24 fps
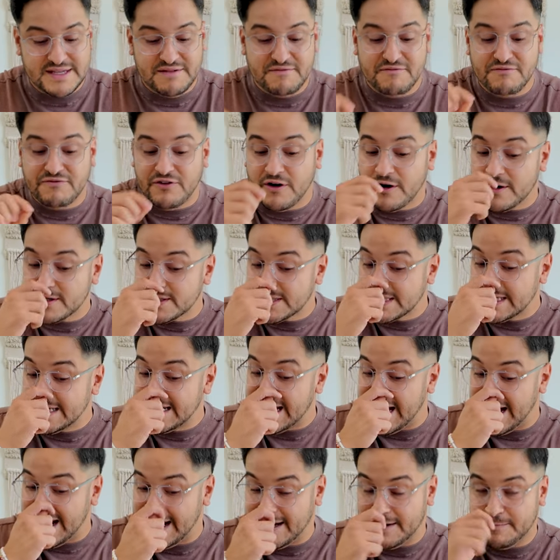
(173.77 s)
In verse
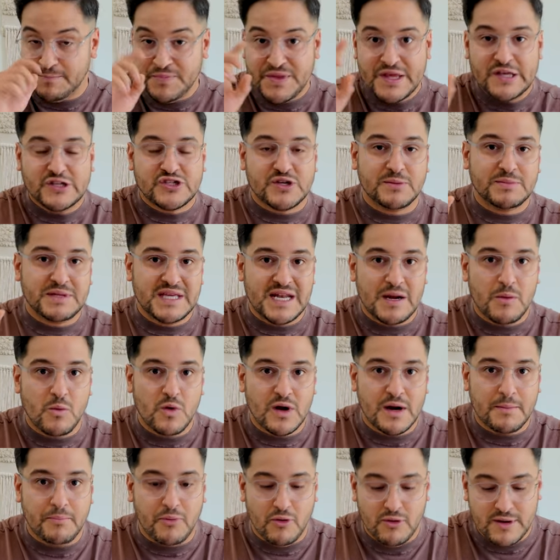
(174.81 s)
9, something I
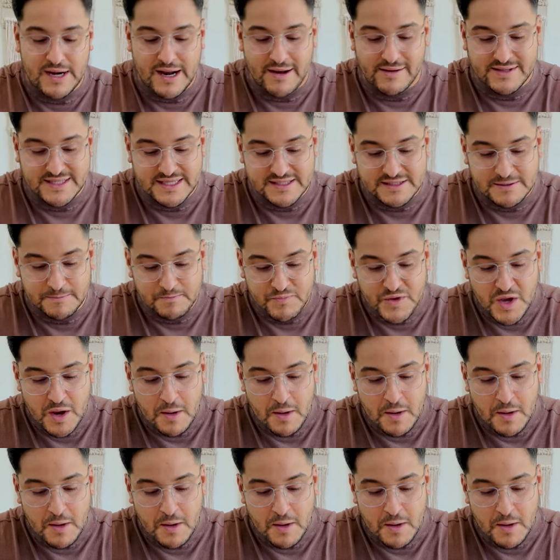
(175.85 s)
want to point out it says,